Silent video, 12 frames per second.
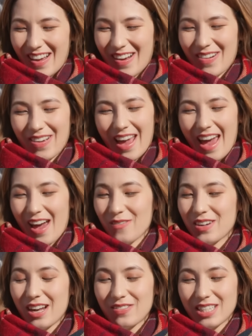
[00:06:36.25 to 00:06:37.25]
Okay,
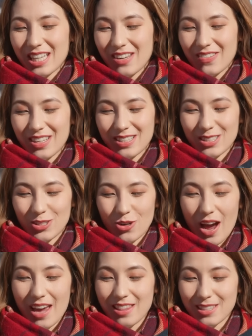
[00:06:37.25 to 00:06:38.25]
I'm gonna have to give this a
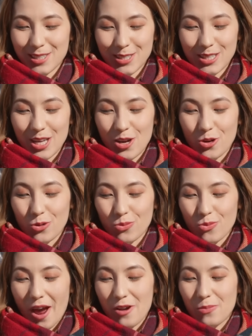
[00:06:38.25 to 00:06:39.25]
try. This looks
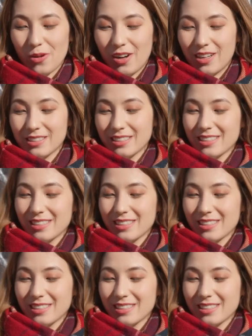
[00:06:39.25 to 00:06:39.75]
incredible.